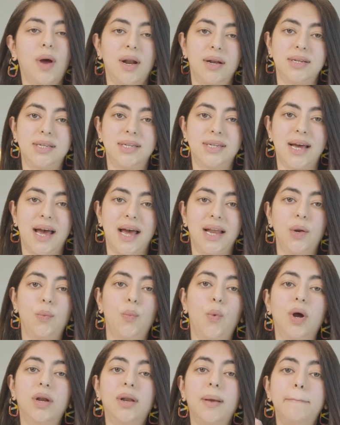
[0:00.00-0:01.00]
understand
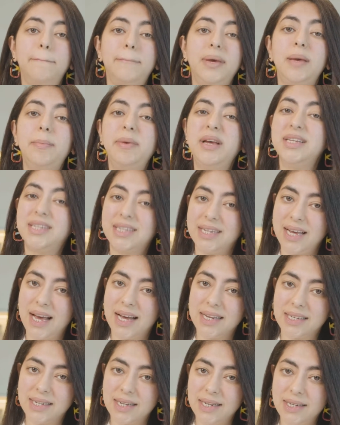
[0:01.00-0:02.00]
what
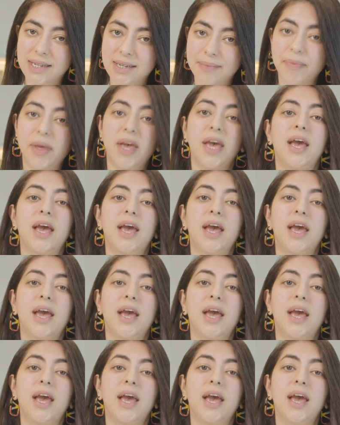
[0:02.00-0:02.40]
PBCS is.